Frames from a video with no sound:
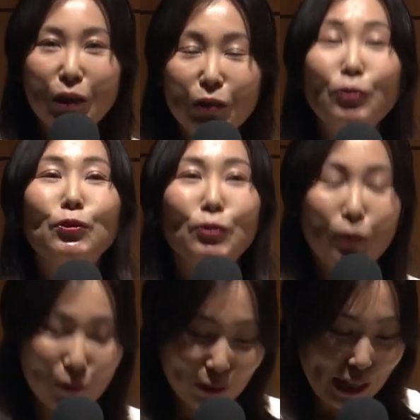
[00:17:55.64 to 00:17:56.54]
at the
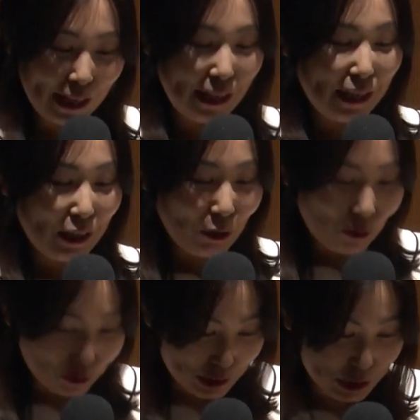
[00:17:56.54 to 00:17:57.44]
entrance to this hall.
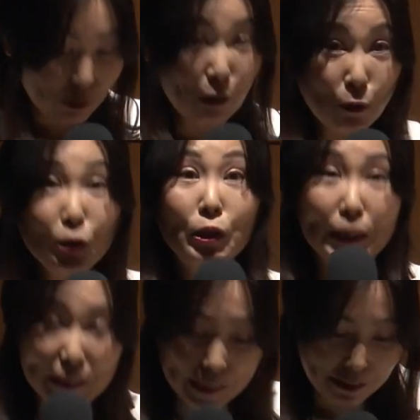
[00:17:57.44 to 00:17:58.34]

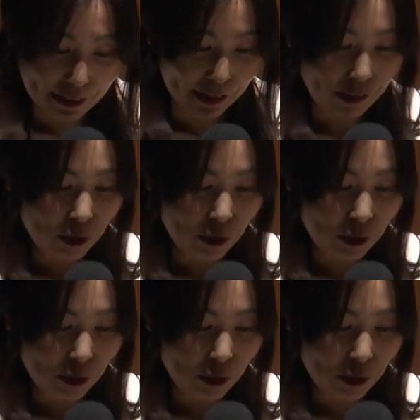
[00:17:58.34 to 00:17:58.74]
We